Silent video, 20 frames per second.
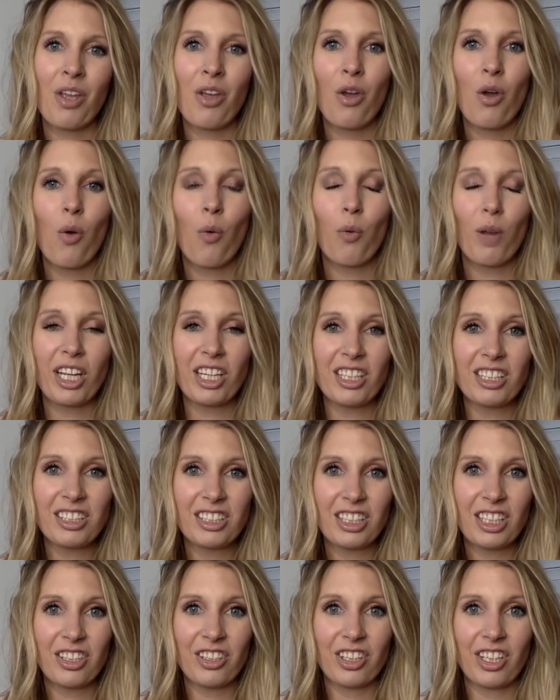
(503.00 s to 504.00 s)
When
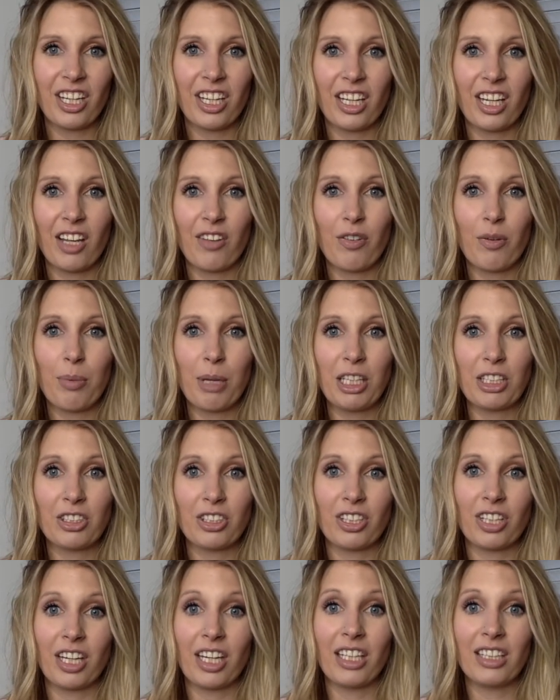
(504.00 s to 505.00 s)
considering if a
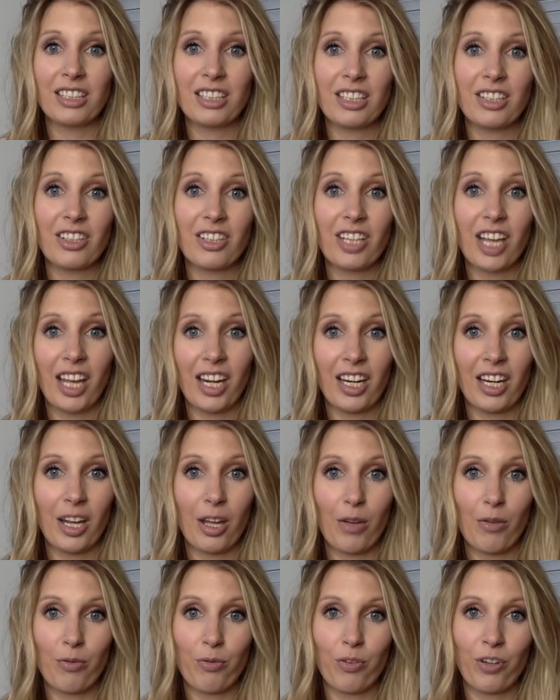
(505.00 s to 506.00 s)
patient is a good
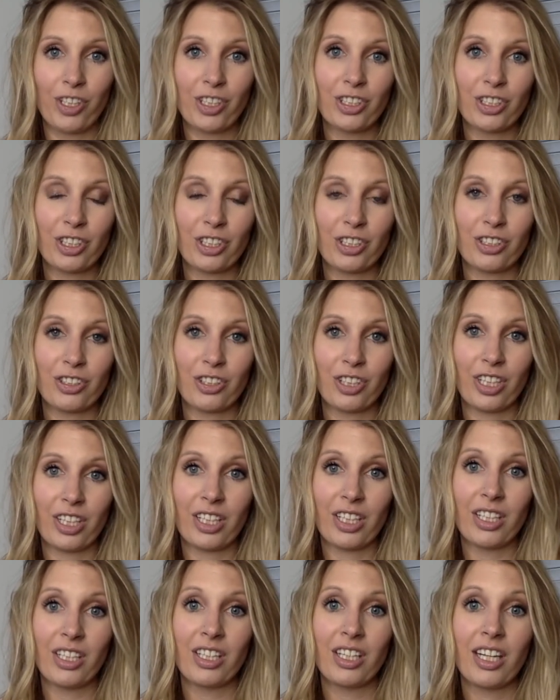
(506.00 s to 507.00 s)
candidate for
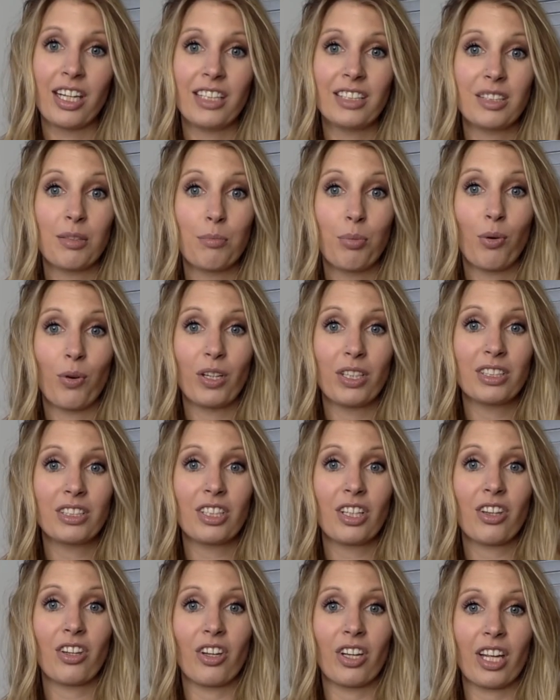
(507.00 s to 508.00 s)
surgery, it's important
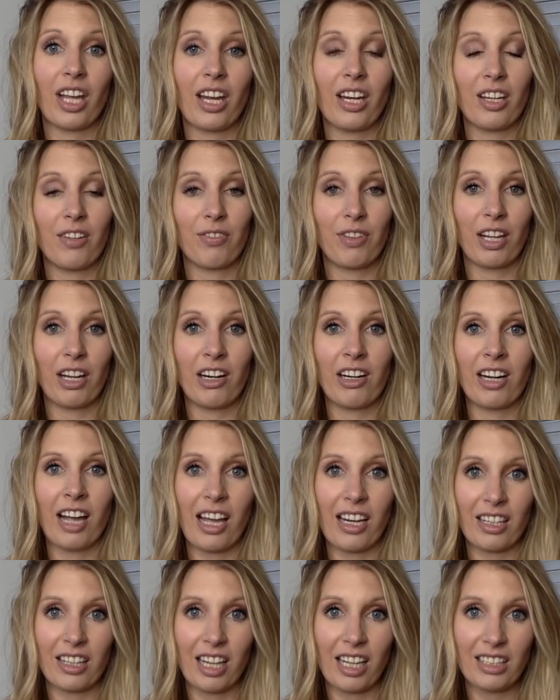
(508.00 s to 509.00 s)
to look at if they are an
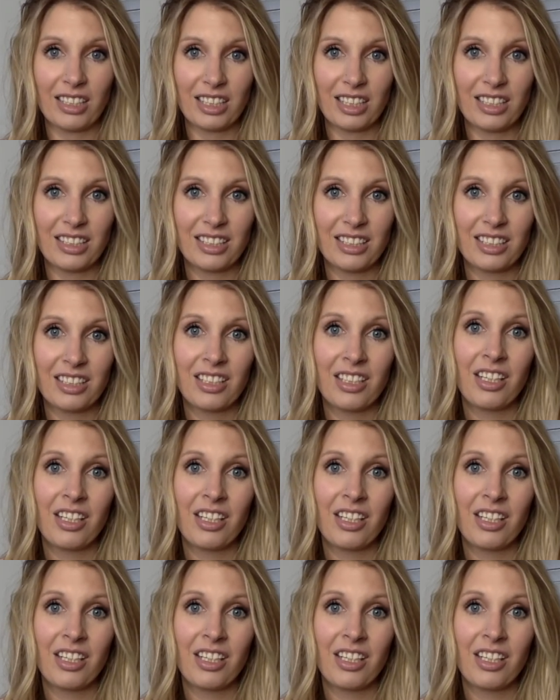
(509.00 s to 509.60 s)
adolescent.